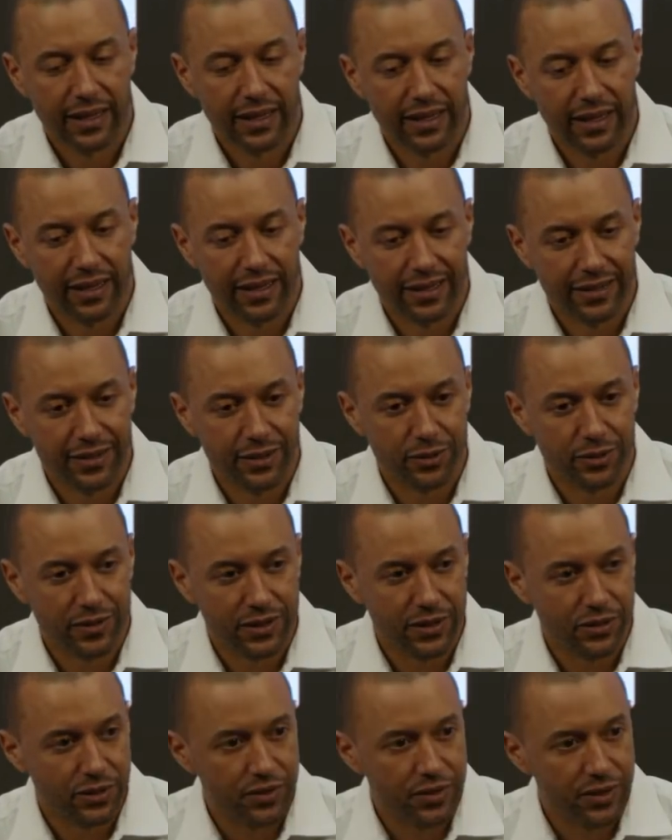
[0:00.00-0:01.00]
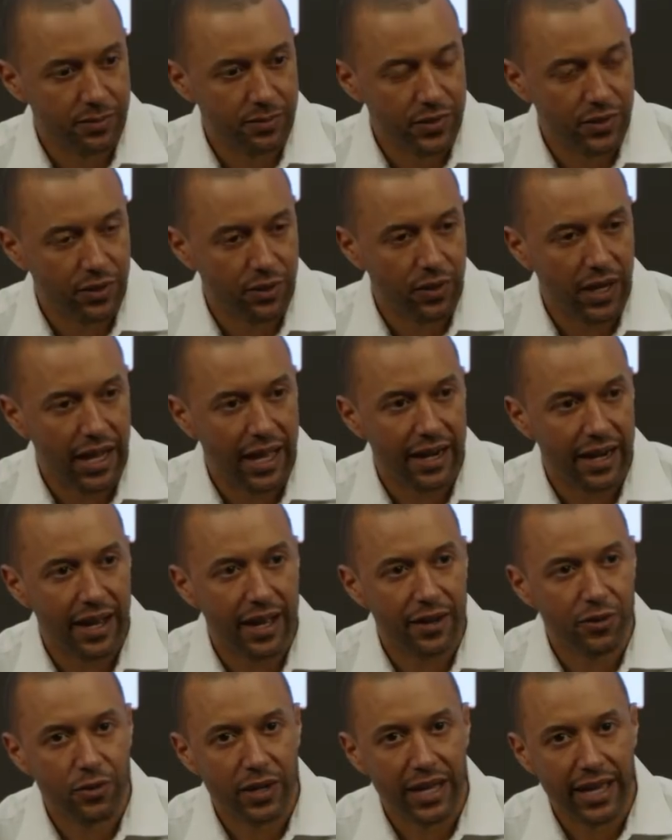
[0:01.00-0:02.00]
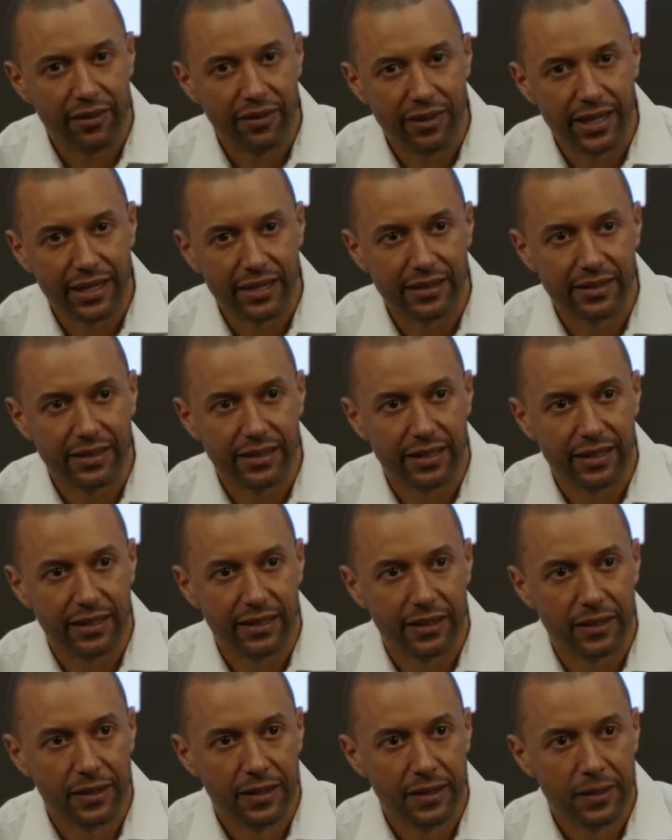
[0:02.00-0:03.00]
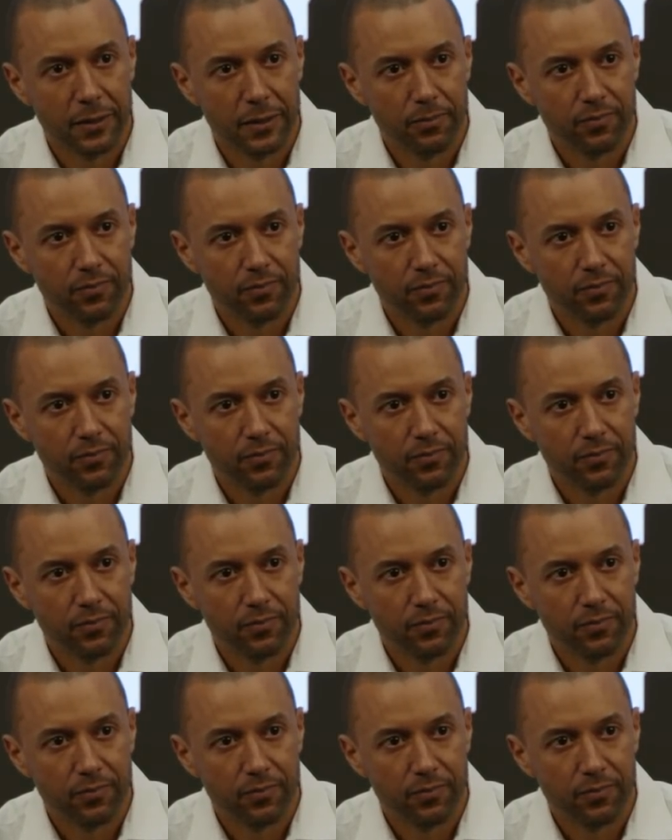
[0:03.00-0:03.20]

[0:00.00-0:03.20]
And their leadership. So I don't have anything,